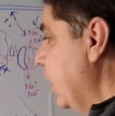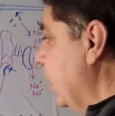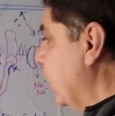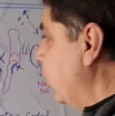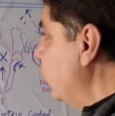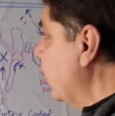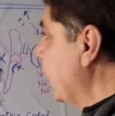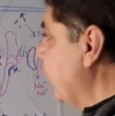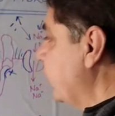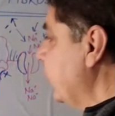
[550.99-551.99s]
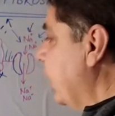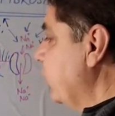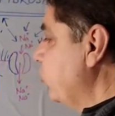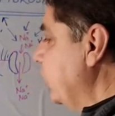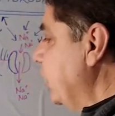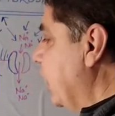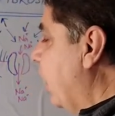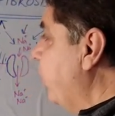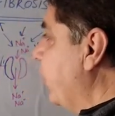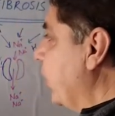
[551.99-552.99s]
Now lumacaftor actually
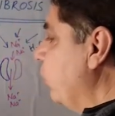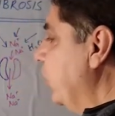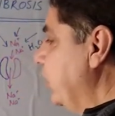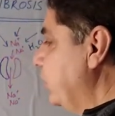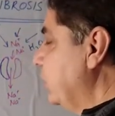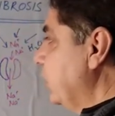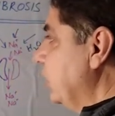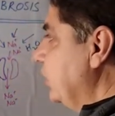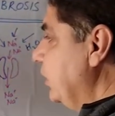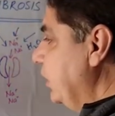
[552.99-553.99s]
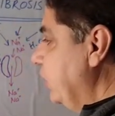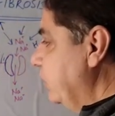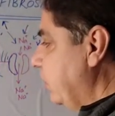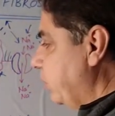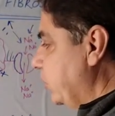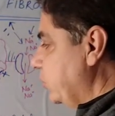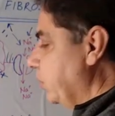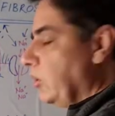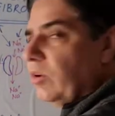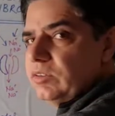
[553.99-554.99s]
upregulates the receptors
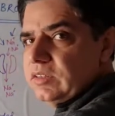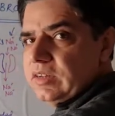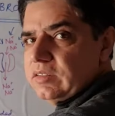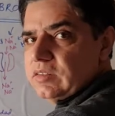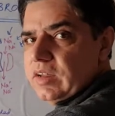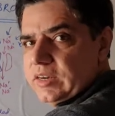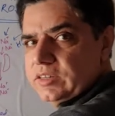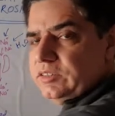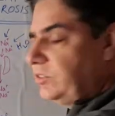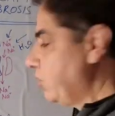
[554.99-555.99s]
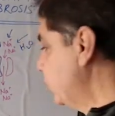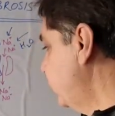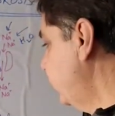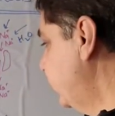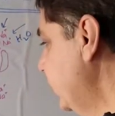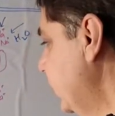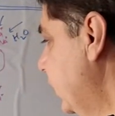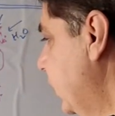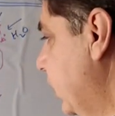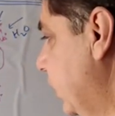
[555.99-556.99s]
because it has corrected the structure of the
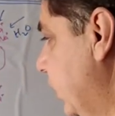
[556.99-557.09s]
uh,